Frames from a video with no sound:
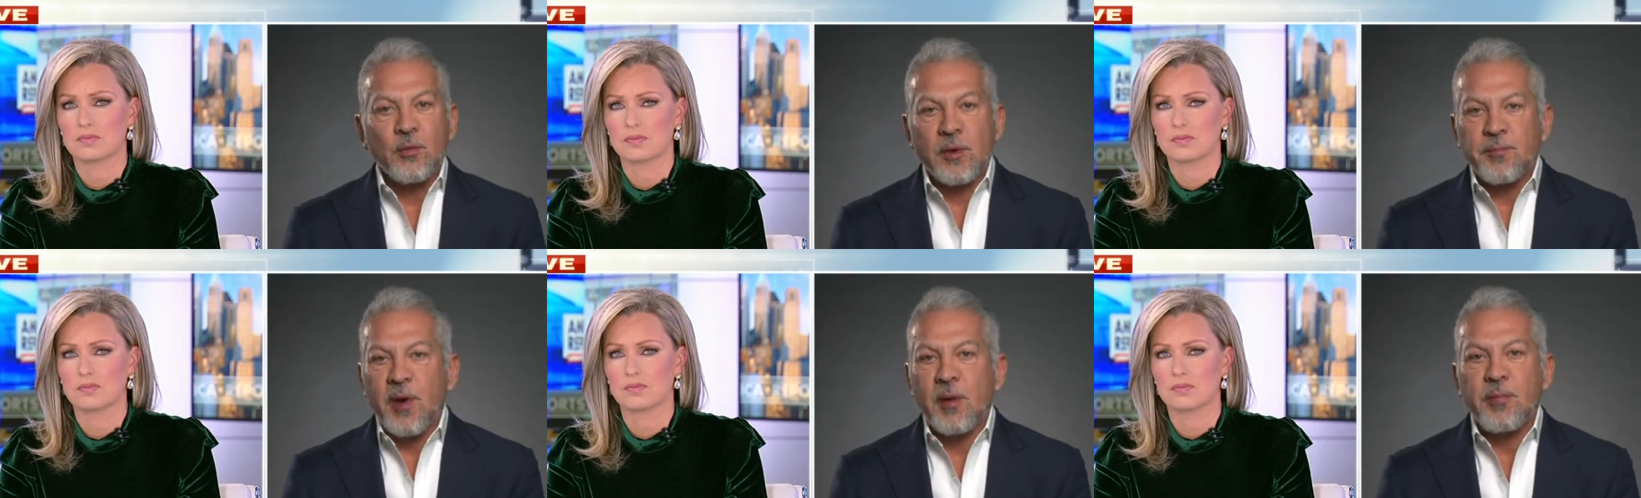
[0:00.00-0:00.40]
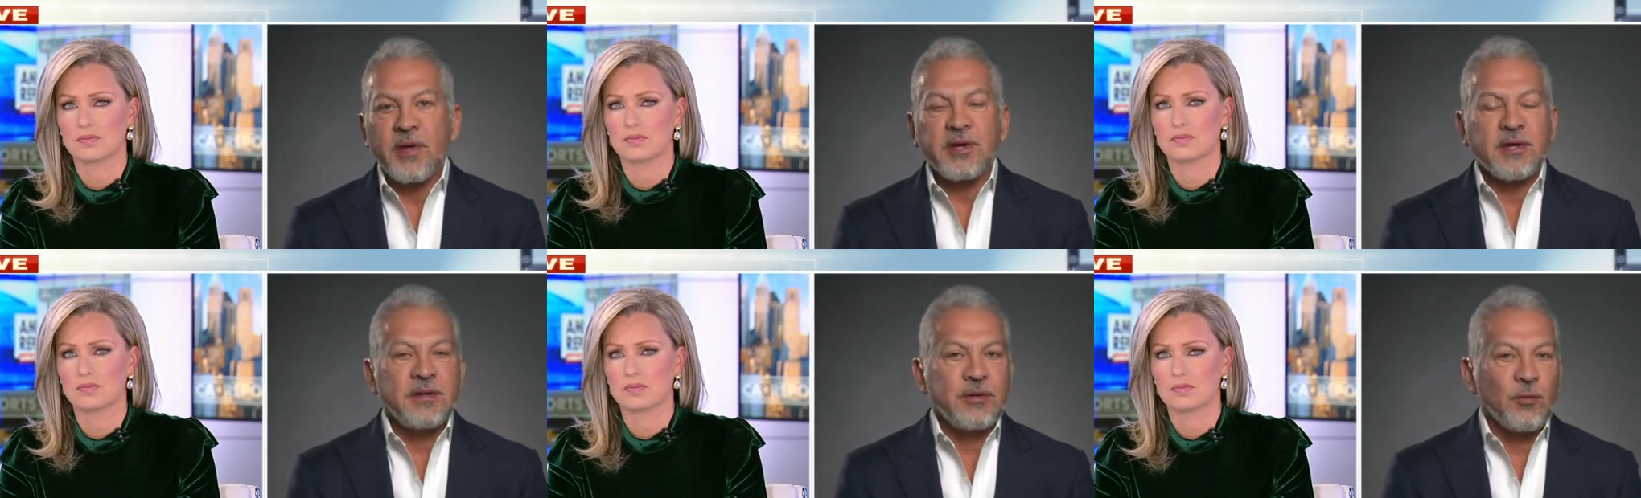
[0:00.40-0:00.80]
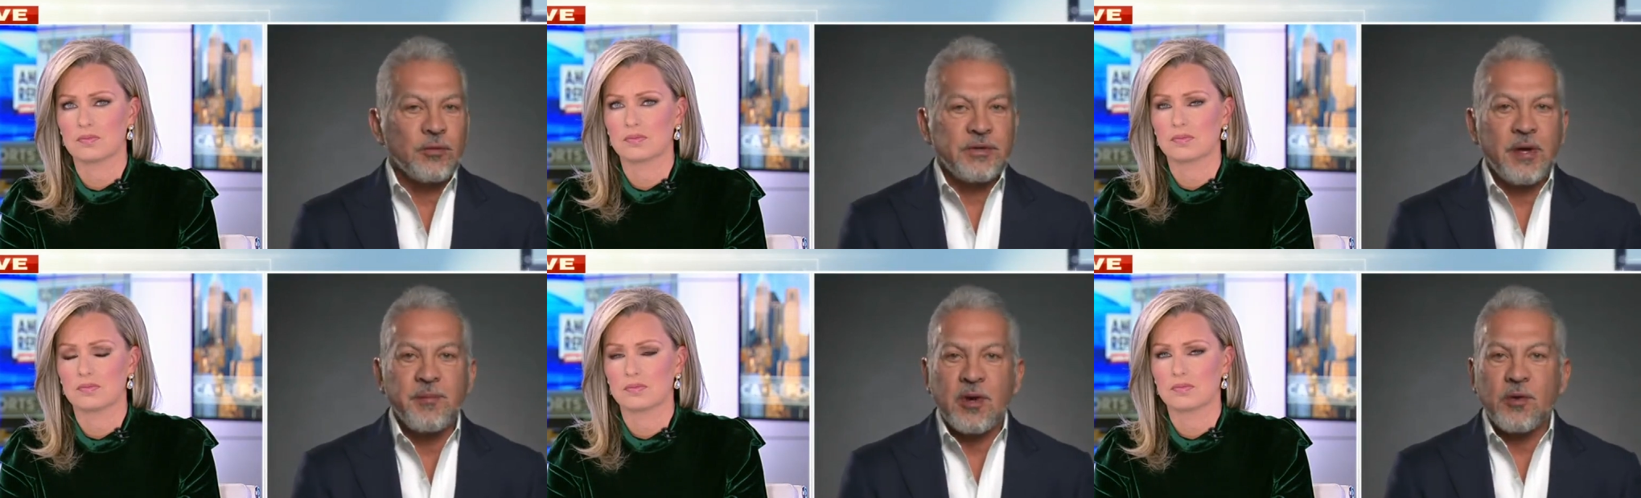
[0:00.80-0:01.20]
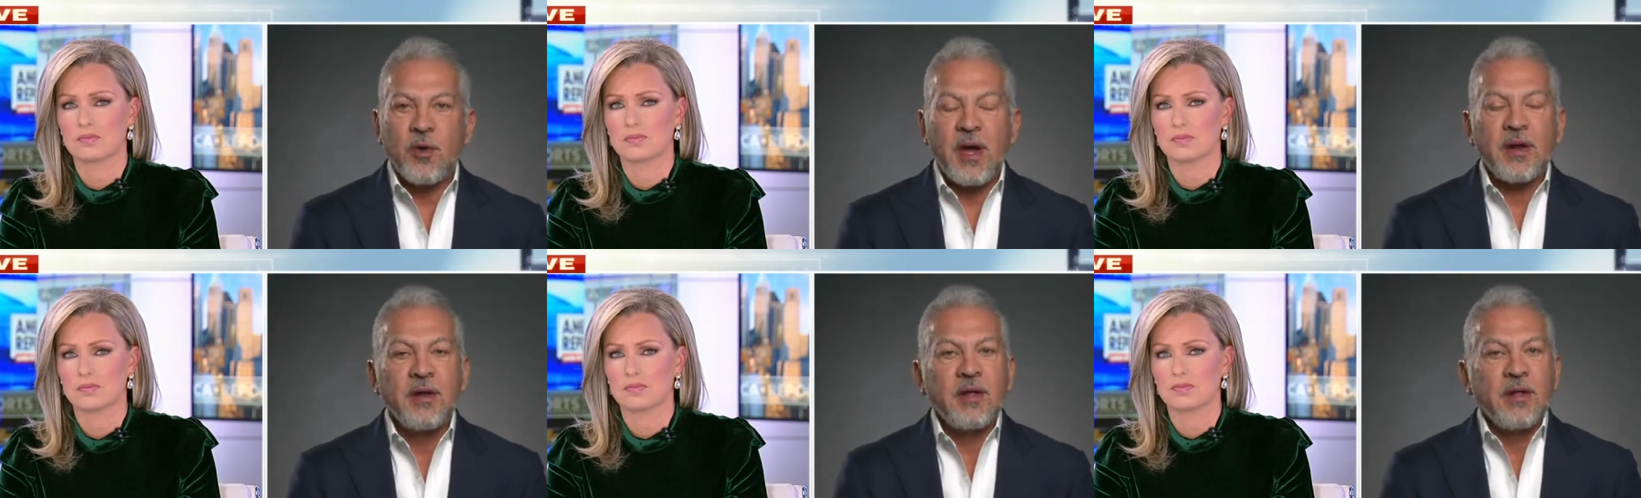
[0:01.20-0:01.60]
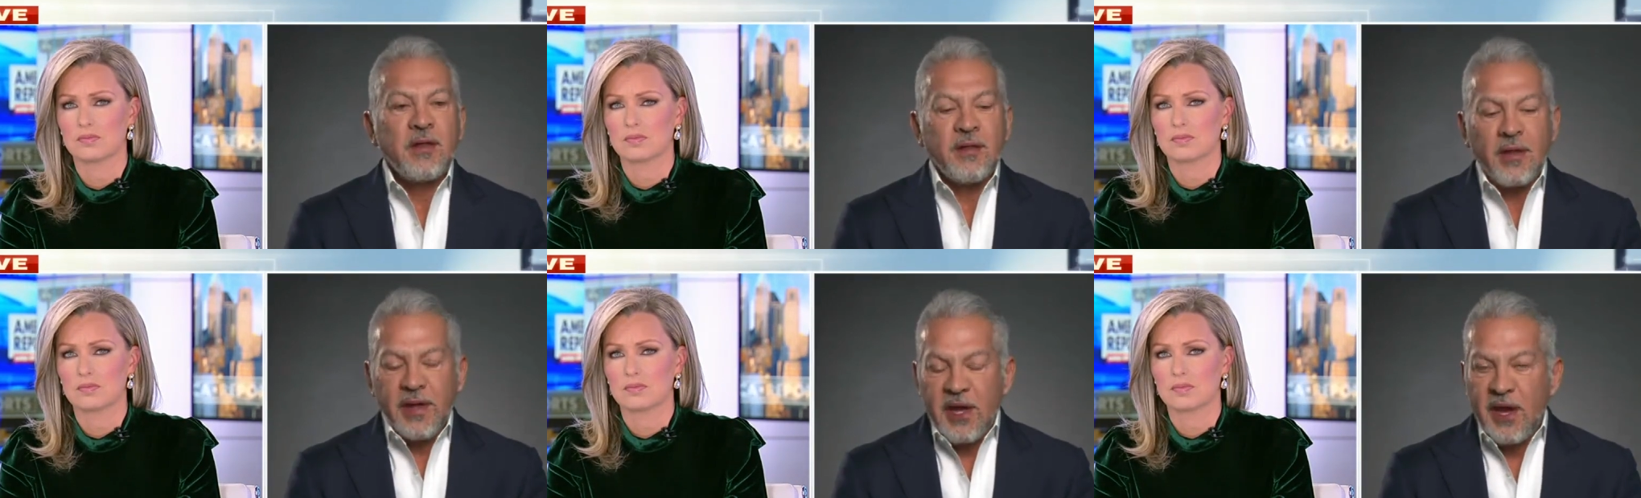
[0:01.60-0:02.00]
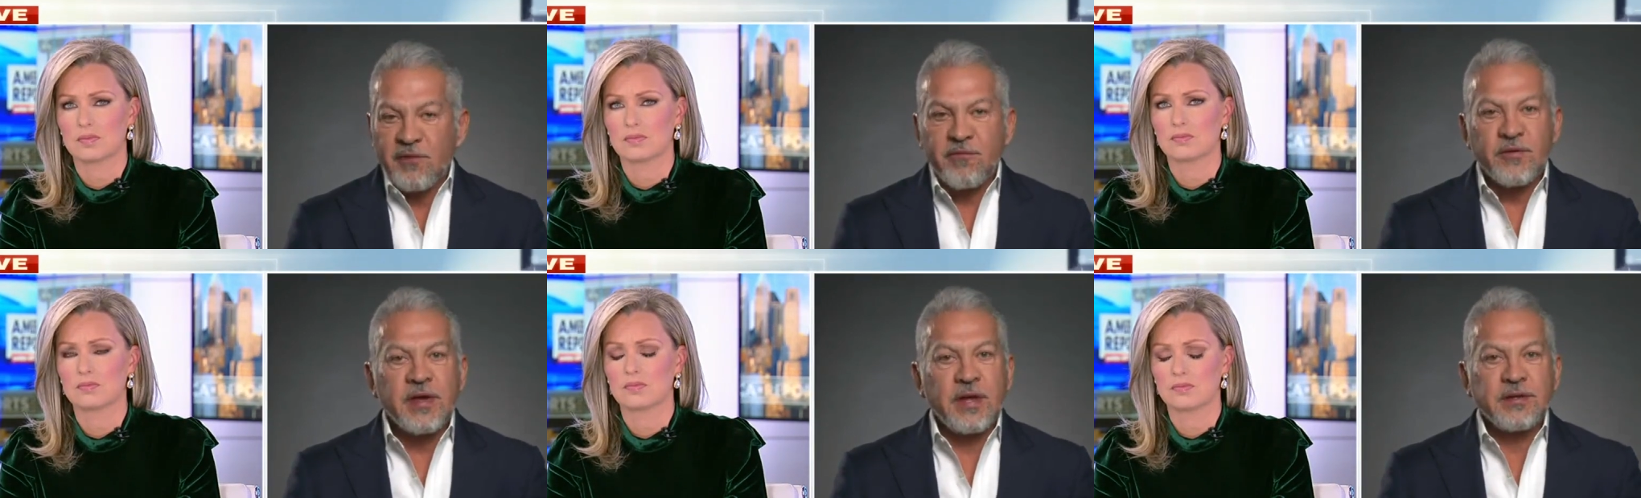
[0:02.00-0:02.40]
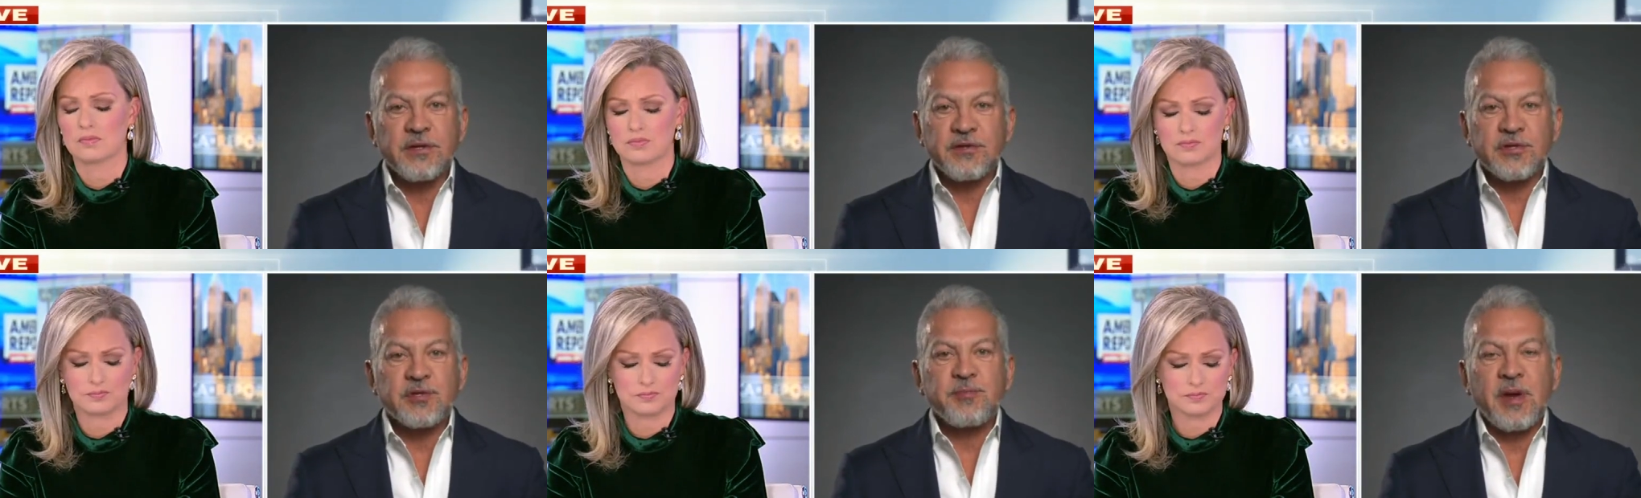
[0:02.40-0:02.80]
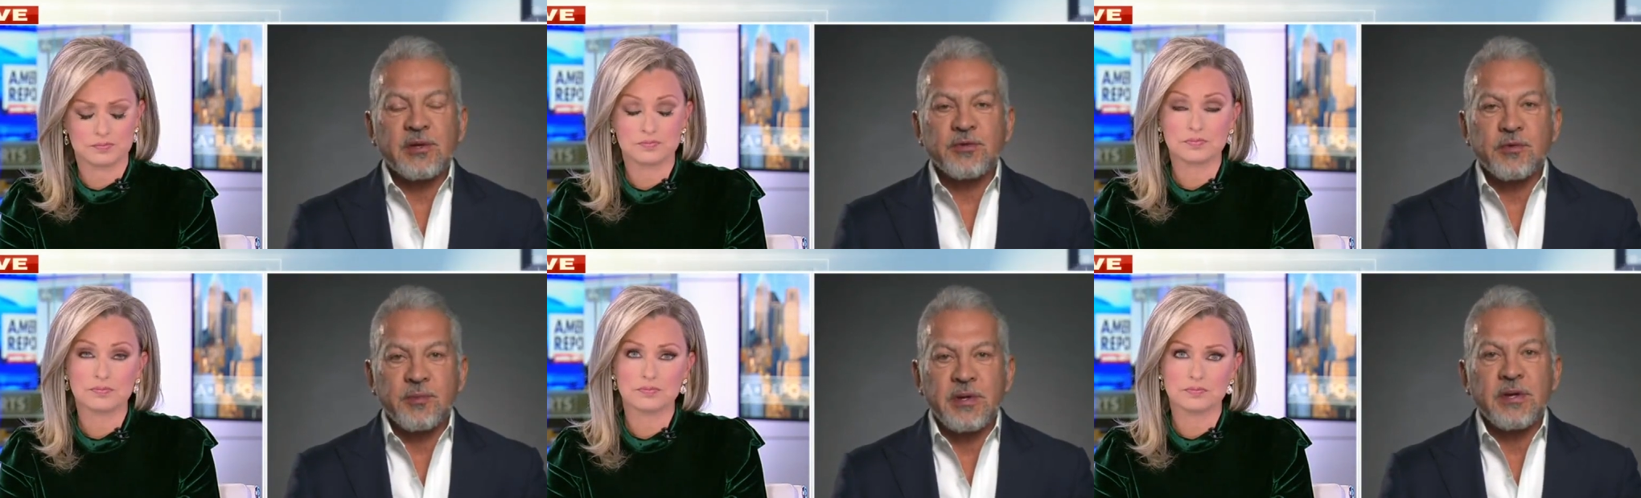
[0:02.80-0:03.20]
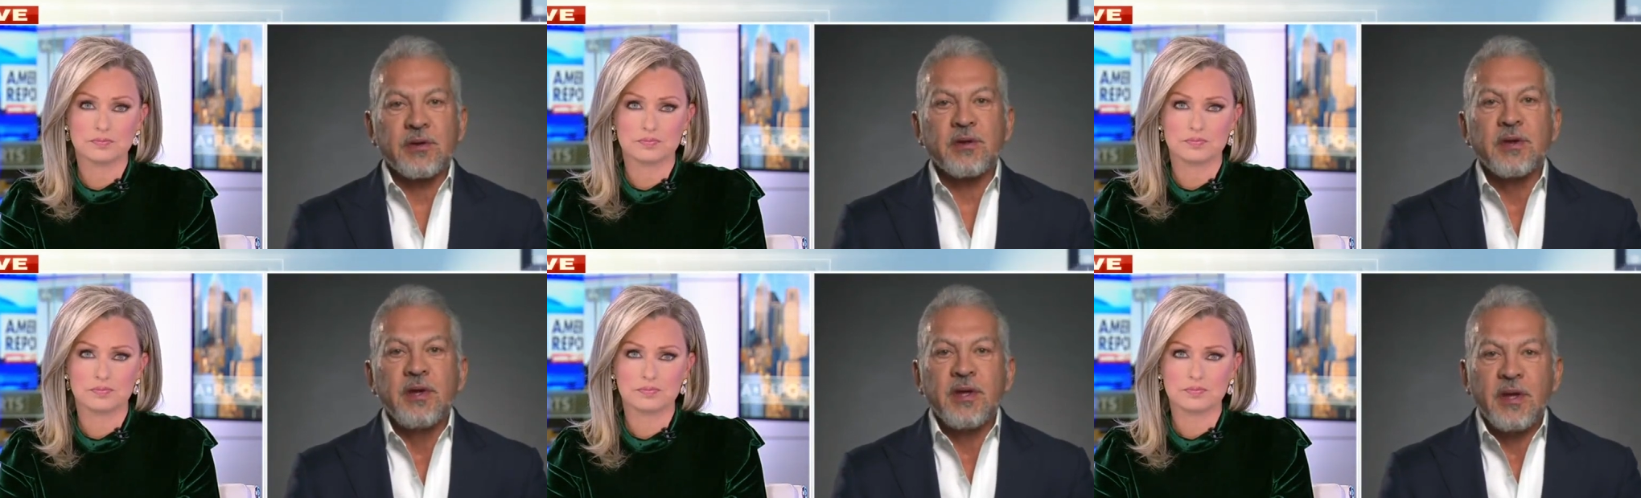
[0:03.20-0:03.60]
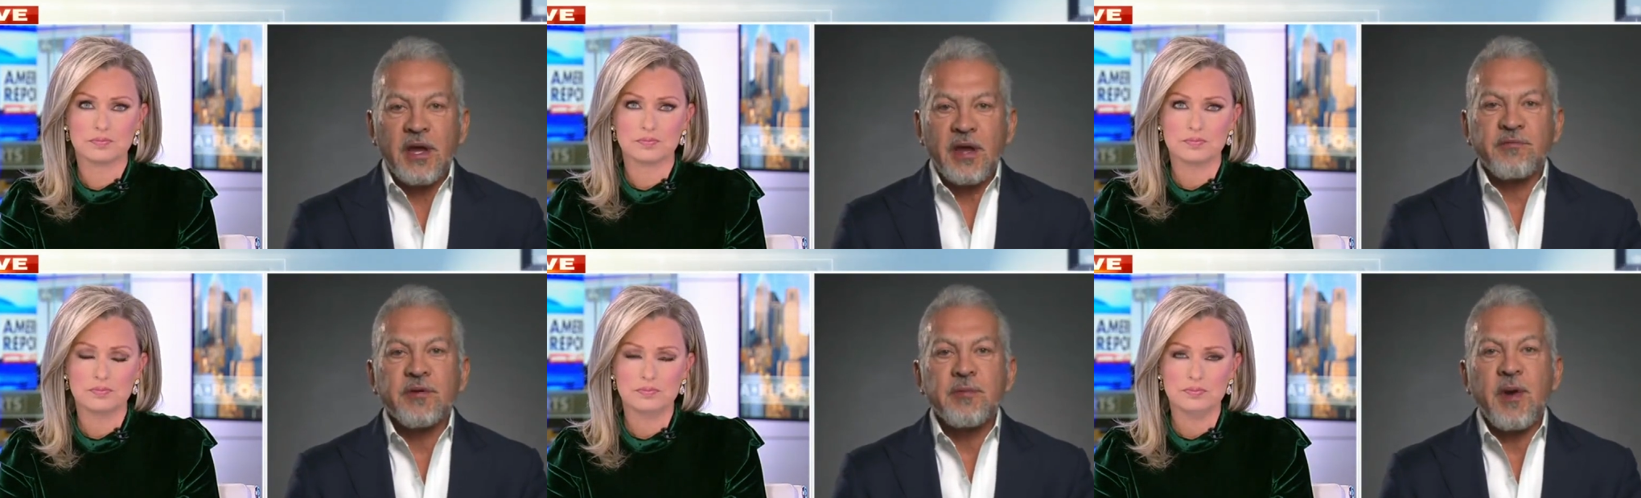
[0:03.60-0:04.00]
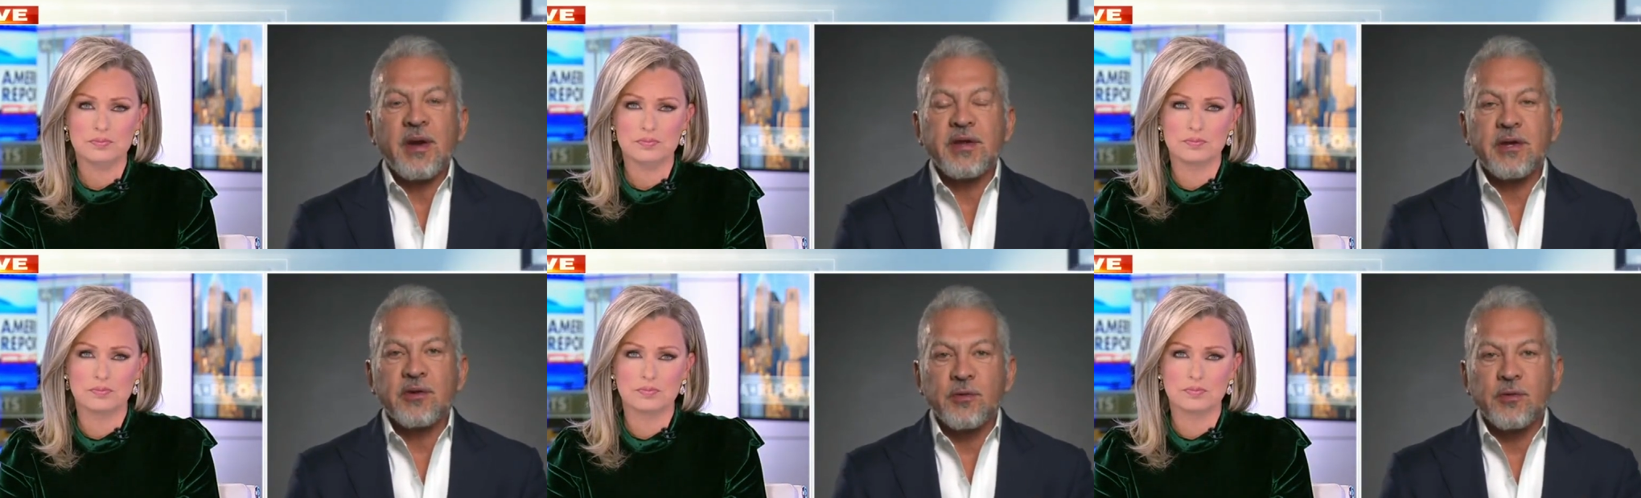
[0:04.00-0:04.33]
Speaker 1: Republican, Democrat, every end of the spectrum here, everybody